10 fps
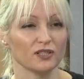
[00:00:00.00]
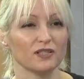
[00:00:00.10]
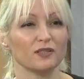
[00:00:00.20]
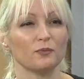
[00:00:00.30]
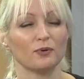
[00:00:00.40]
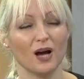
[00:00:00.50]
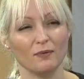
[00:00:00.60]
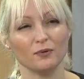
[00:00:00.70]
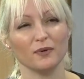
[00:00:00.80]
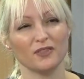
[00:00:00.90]
The problem
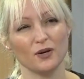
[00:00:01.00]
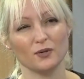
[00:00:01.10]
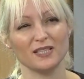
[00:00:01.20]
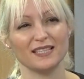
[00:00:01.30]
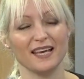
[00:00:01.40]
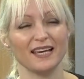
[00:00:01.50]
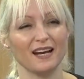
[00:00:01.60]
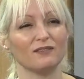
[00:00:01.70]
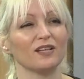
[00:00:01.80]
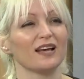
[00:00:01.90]
with those is they can have a
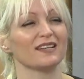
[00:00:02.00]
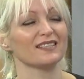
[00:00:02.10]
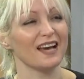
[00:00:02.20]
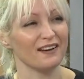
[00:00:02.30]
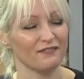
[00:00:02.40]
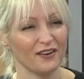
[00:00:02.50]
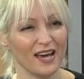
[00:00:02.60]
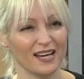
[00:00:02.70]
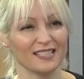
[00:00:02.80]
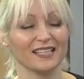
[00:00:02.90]
lot of side
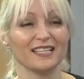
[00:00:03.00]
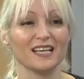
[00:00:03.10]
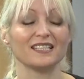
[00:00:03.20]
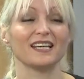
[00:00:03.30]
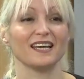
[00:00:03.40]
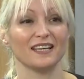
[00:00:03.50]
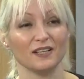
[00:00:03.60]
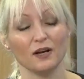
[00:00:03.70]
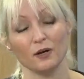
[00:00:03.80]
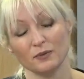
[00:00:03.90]
effects, and it does take
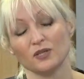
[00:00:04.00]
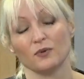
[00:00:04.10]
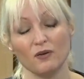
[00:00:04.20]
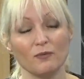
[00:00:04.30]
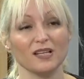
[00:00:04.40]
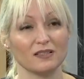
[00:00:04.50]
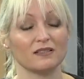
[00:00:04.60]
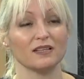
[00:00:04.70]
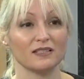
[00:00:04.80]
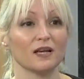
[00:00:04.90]
up to 12 months to
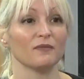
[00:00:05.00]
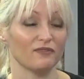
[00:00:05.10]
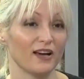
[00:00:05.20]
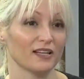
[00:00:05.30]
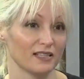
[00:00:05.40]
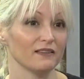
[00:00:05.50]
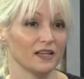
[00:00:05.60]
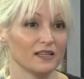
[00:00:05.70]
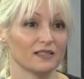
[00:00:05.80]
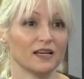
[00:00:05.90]
see some effects in these,
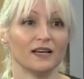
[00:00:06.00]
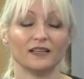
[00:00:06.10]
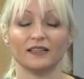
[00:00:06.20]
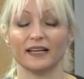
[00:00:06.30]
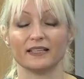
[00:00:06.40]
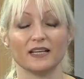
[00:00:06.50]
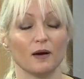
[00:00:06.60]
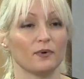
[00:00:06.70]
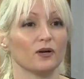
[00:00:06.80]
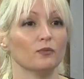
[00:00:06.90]
like
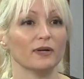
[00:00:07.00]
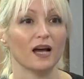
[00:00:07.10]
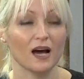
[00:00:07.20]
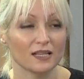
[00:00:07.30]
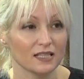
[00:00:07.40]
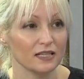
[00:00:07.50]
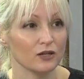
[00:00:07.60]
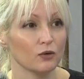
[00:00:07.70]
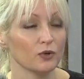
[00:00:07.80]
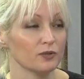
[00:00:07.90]
topical minoxidil,
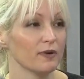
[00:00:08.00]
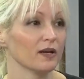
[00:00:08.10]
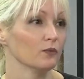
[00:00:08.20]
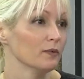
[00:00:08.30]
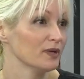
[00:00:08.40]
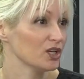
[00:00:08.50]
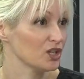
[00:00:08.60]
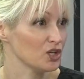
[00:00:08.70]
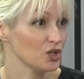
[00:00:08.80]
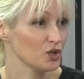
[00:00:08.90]
which men and women
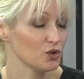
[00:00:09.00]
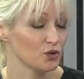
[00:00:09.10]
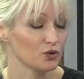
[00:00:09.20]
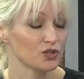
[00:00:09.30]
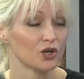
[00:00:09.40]
can use,